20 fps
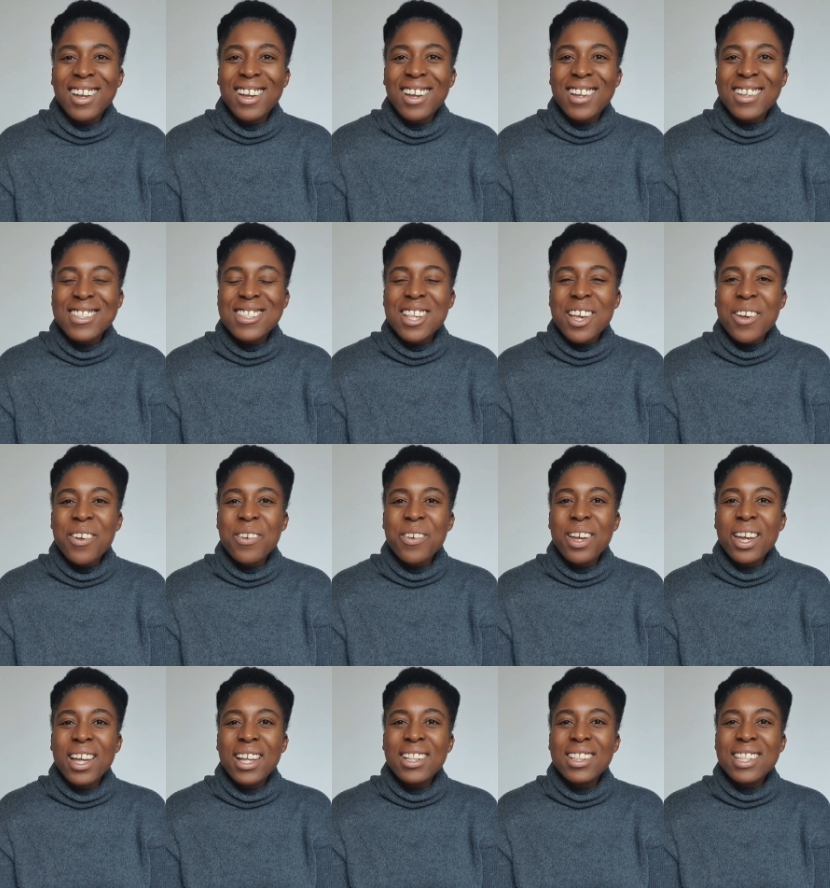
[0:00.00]
So
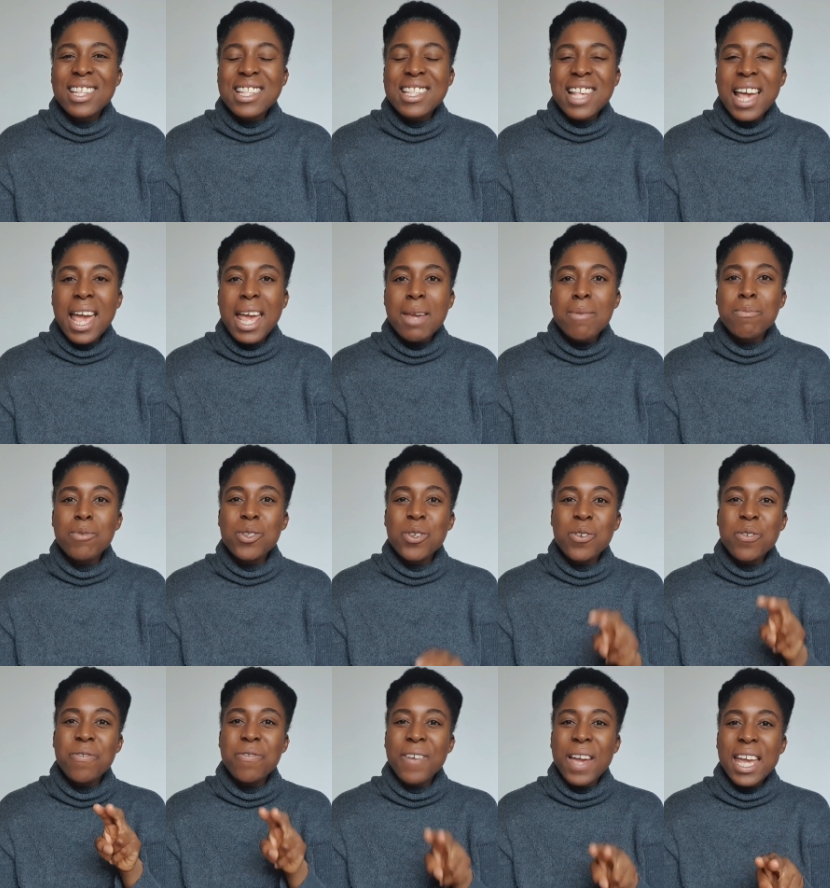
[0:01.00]
the same
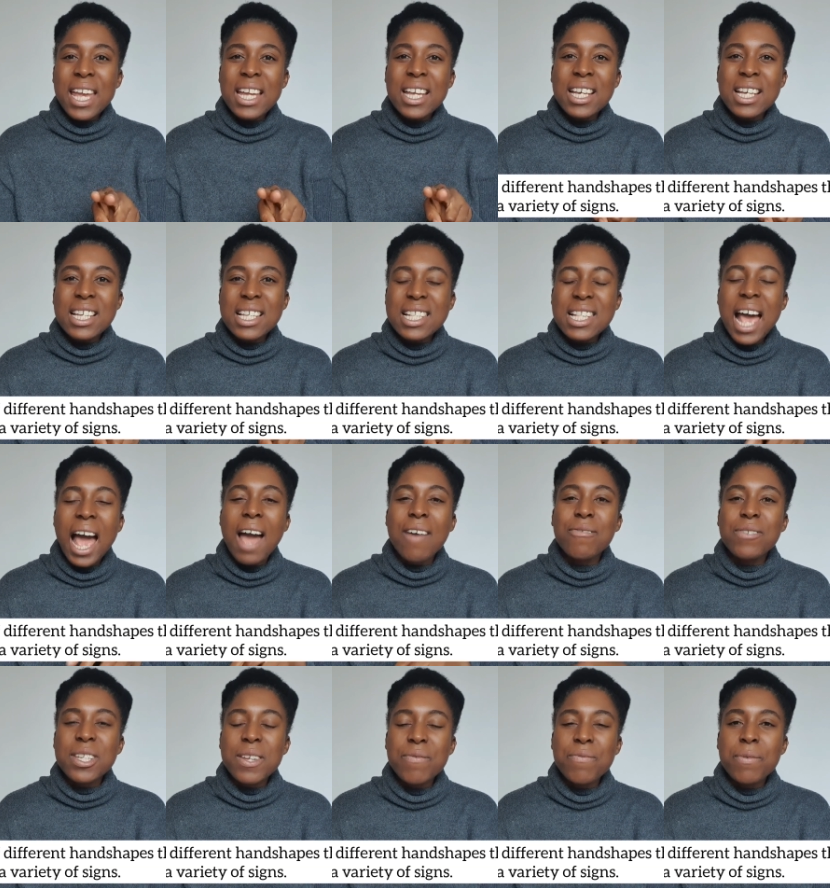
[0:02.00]
two fingers
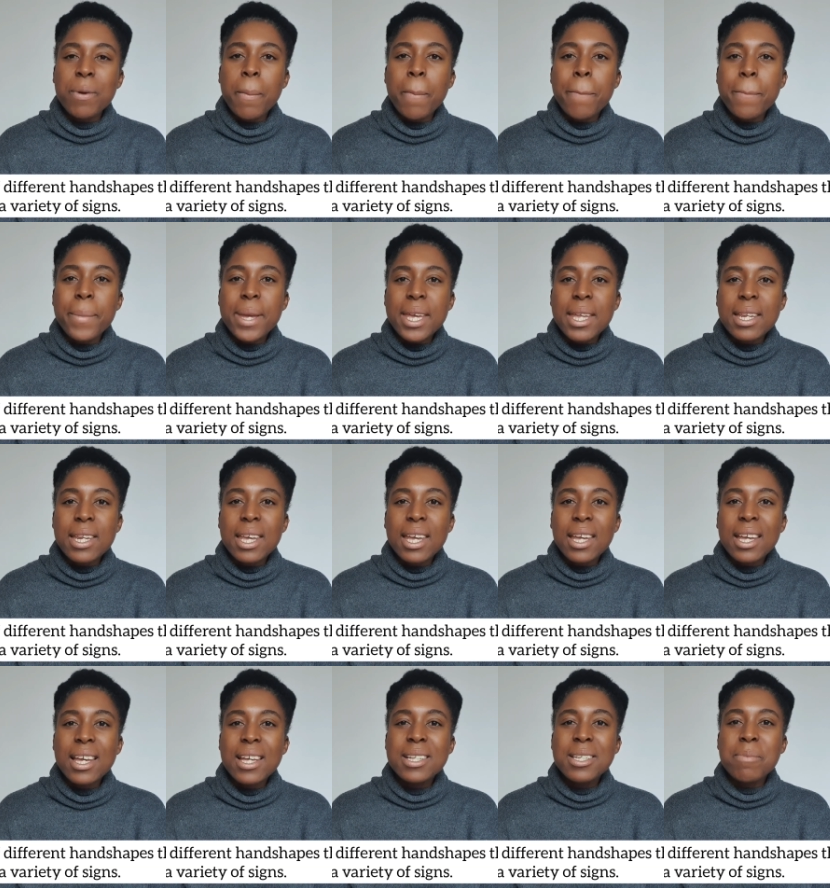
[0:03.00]
have different meaning
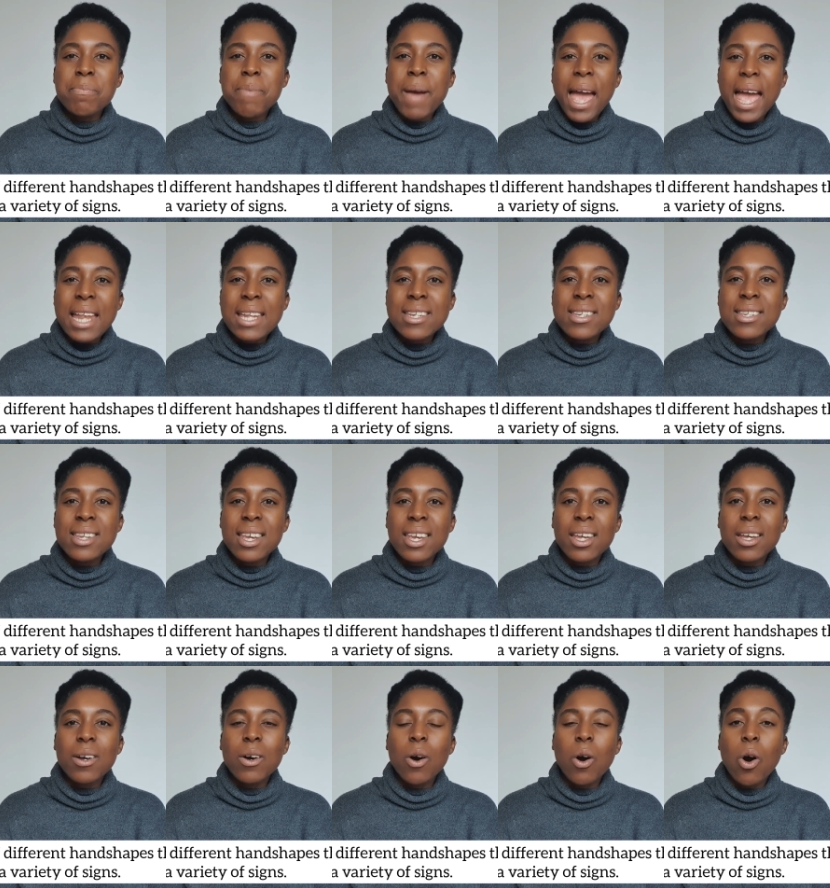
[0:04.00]
depending
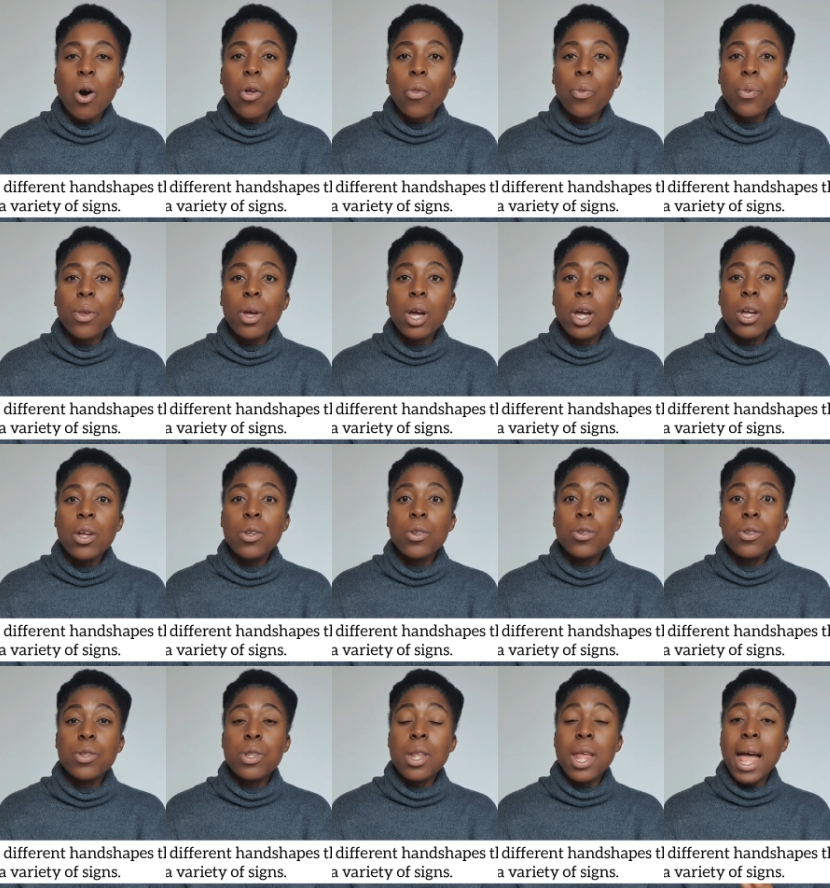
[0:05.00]
on
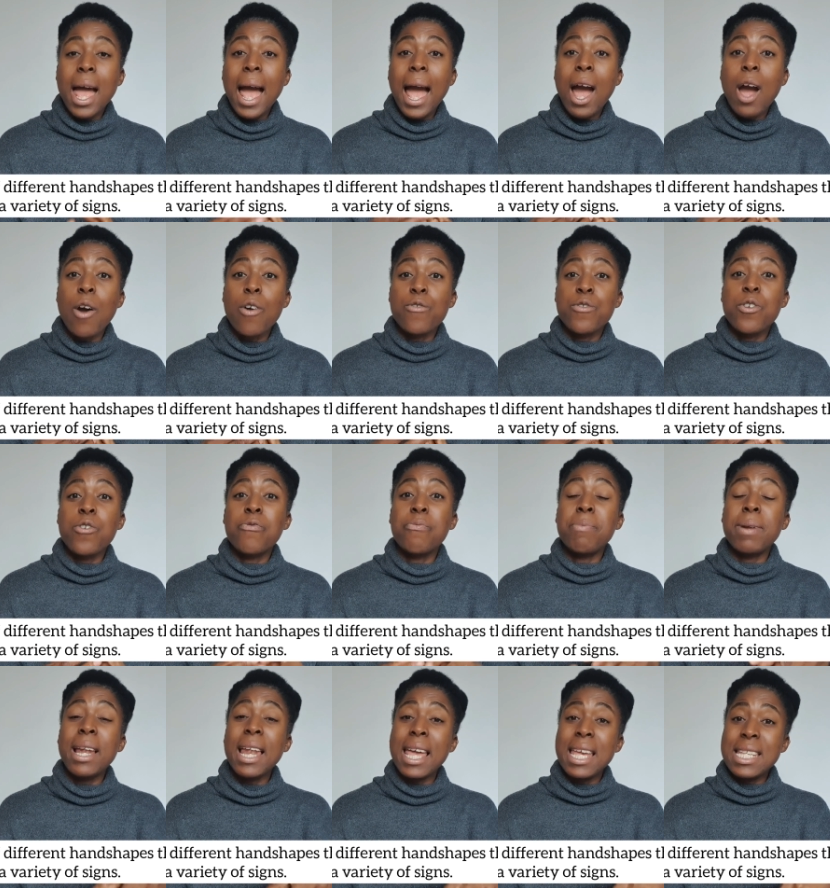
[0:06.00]
how you've
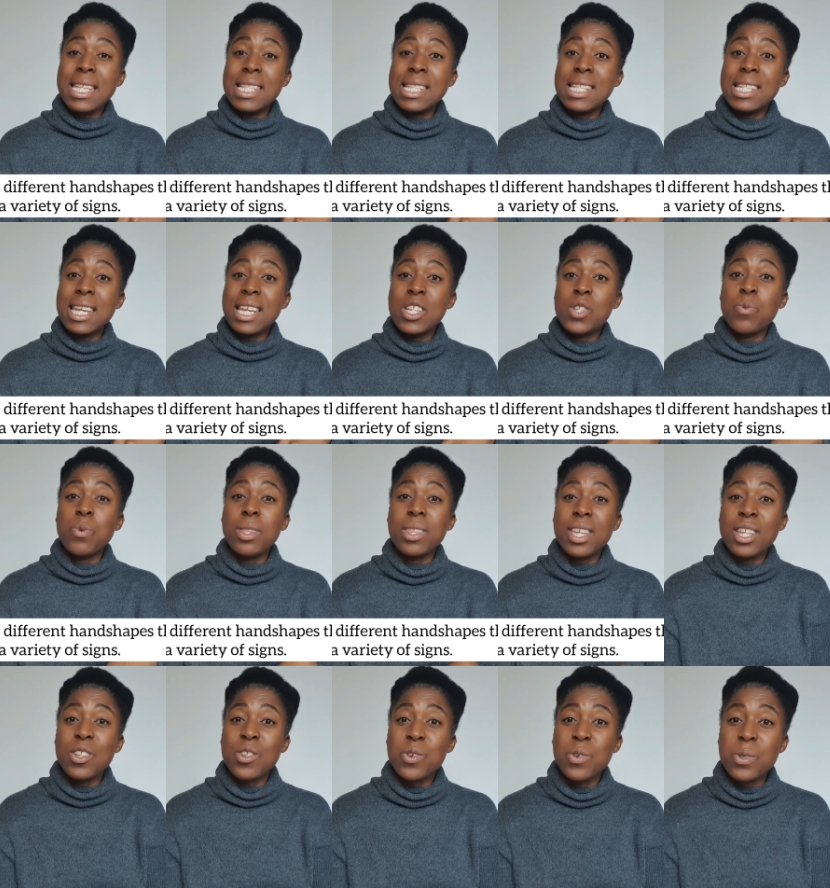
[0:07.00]
placed it
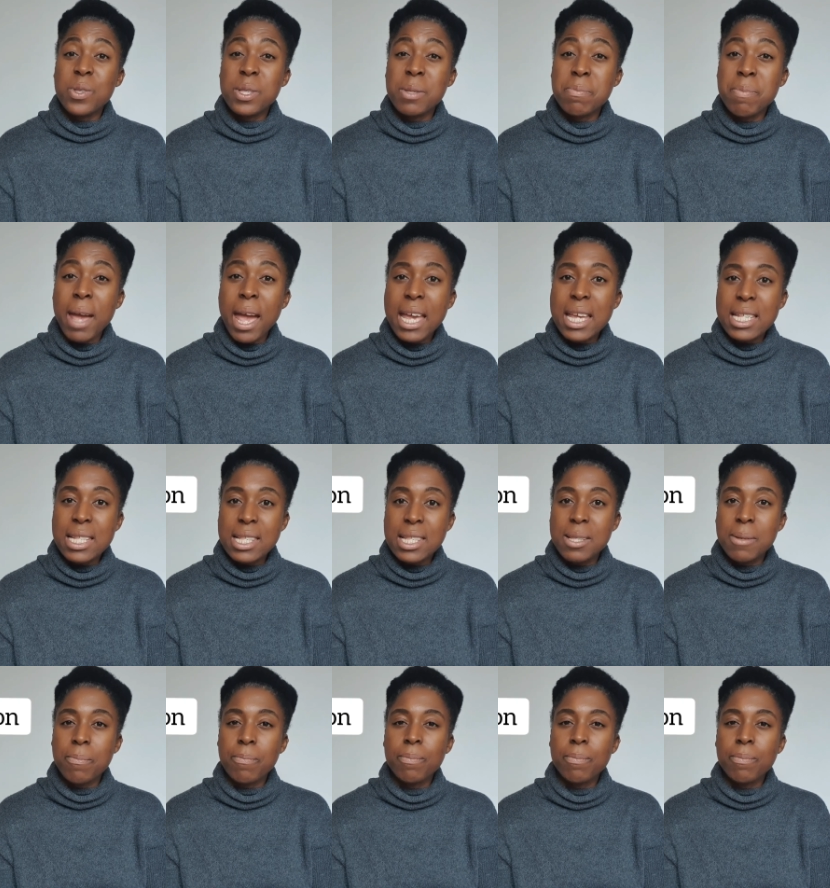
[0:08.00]
within your space.